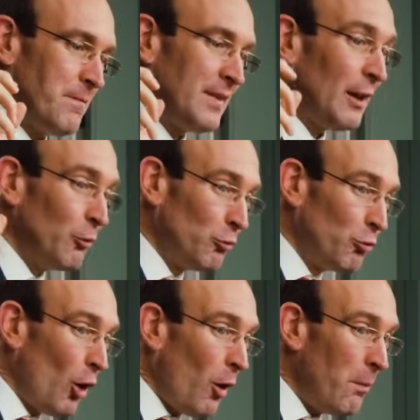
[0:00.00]
they'll
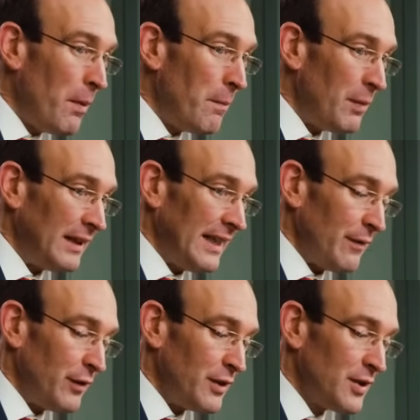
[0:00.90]
rob
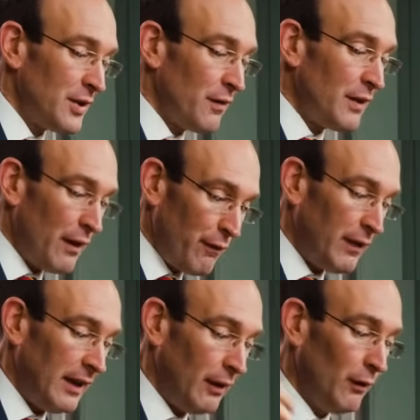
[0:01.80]
believers of their
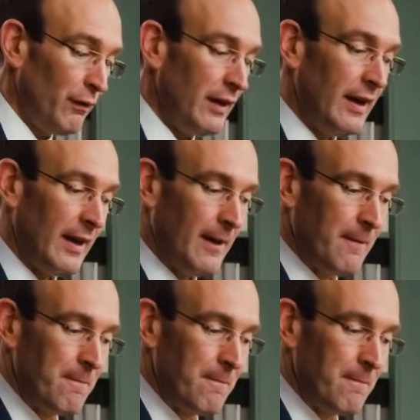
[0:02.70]
filial fear.